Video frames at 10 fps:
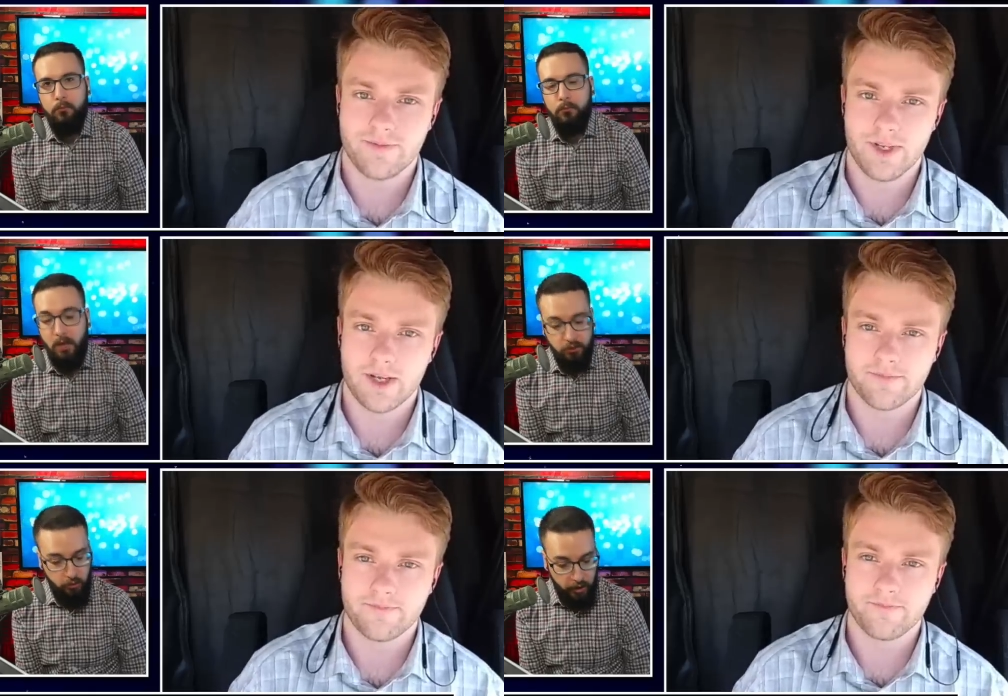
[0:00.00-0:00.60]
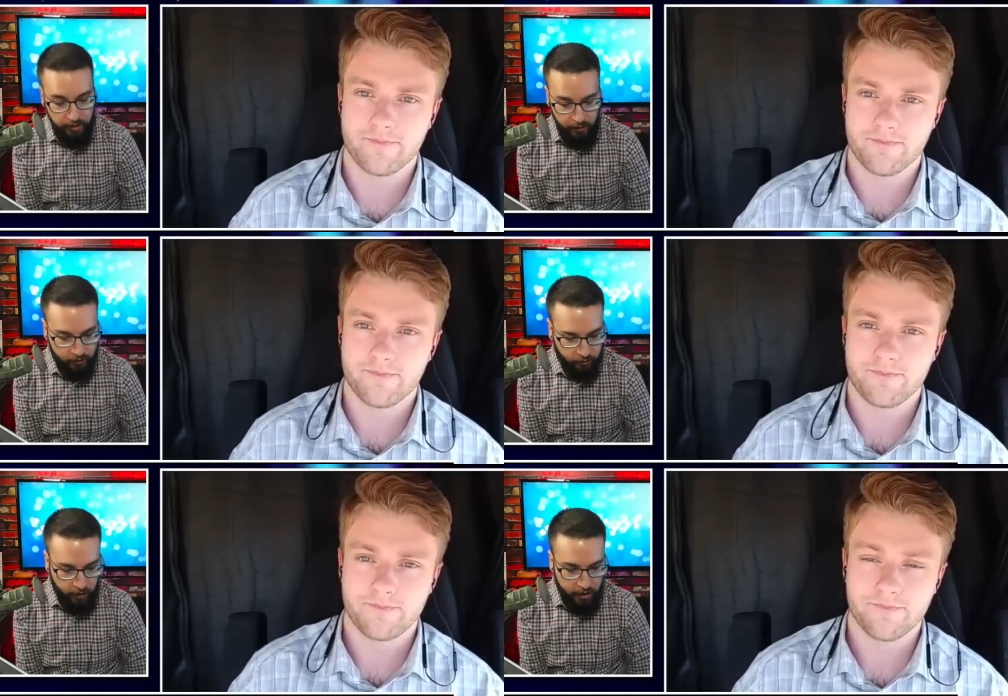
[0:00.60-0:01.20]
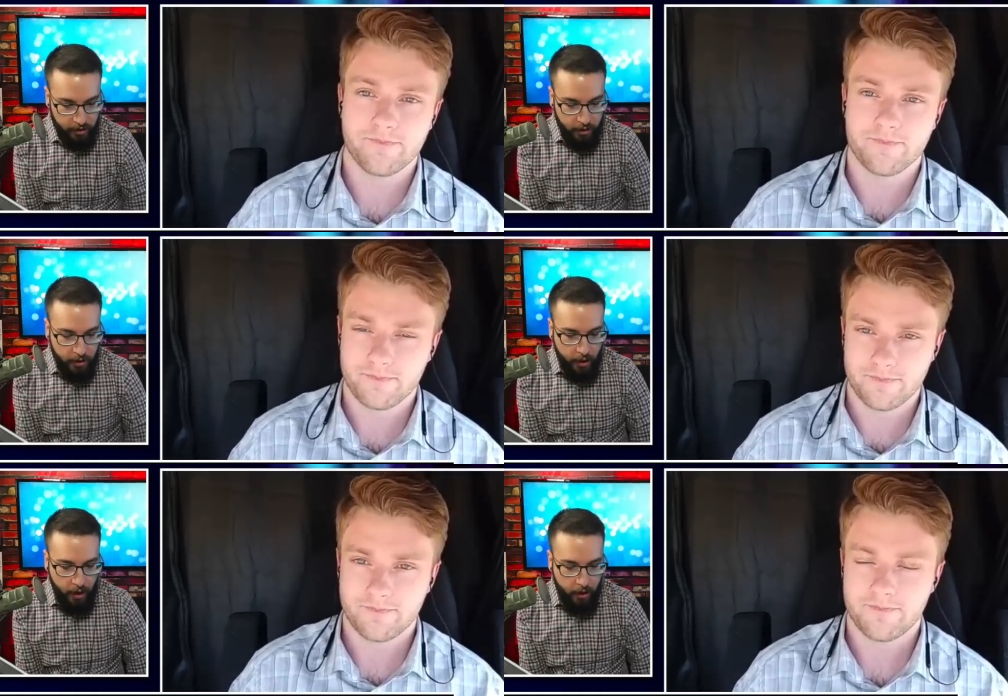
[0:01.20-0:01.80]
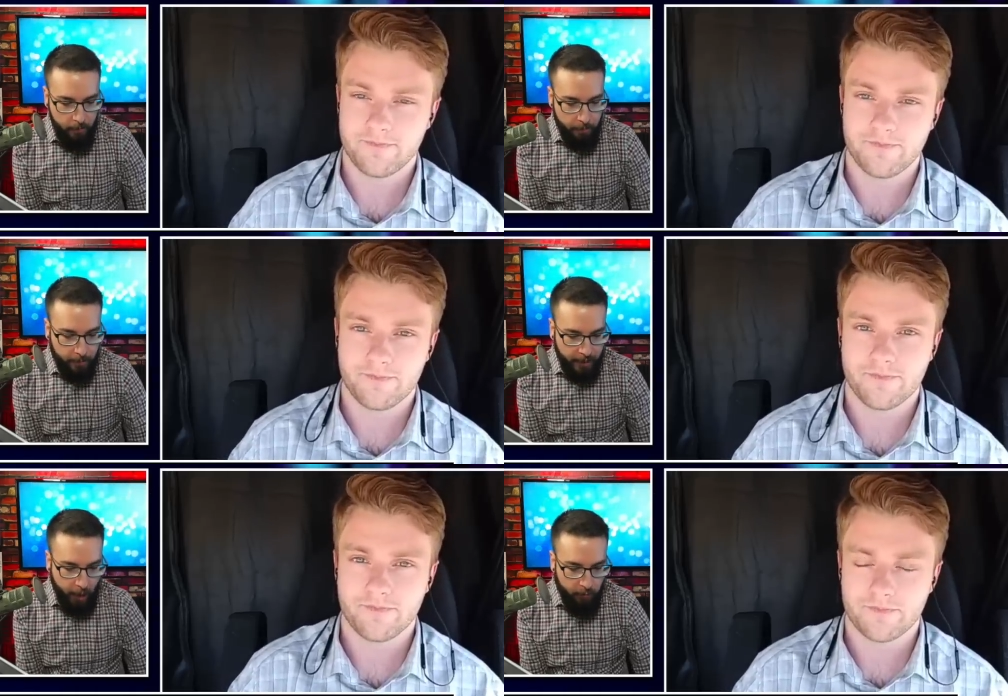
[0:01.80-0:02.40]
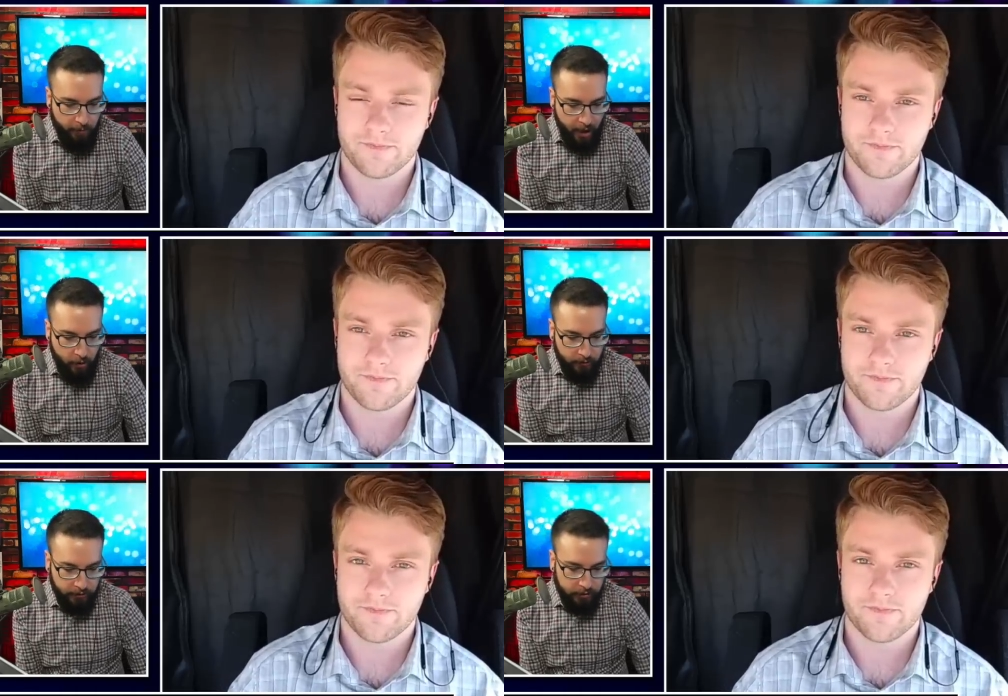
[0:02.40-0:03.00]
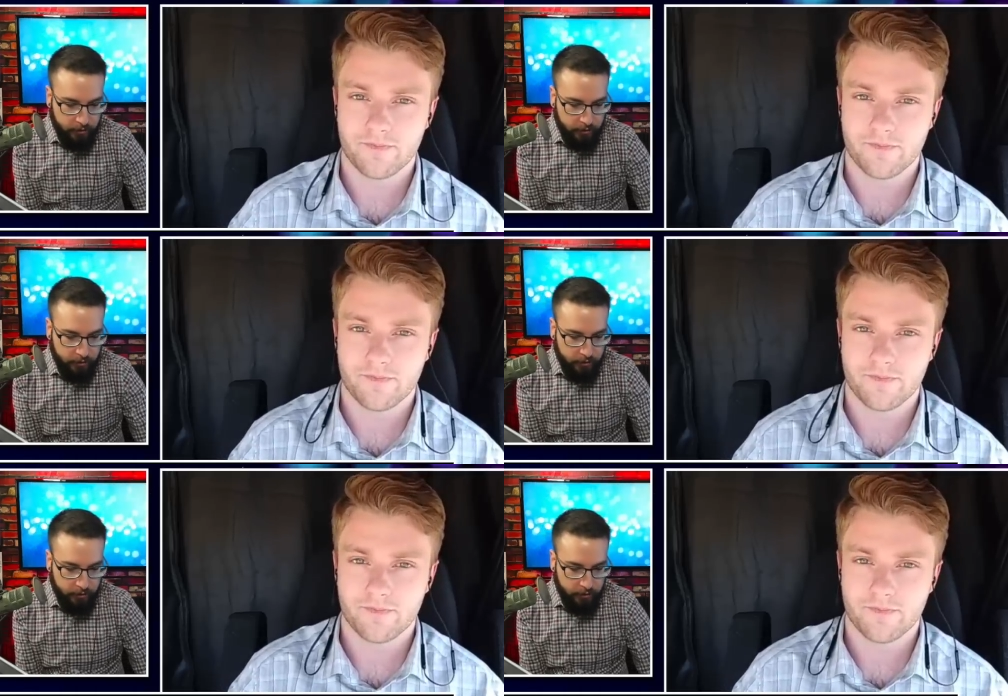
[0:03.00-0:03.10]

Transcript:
Speaker 1: That's great. That's great. Um, how about